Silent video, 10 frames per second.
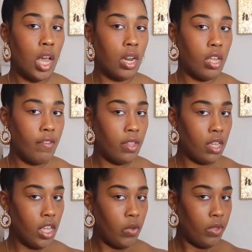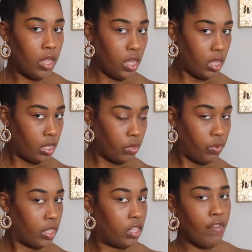kind of even look cute with
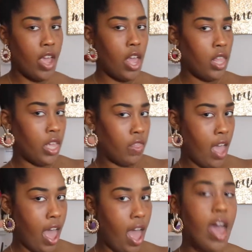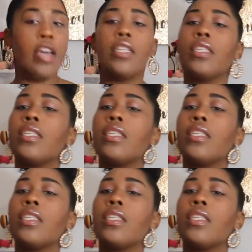this red. Look at that.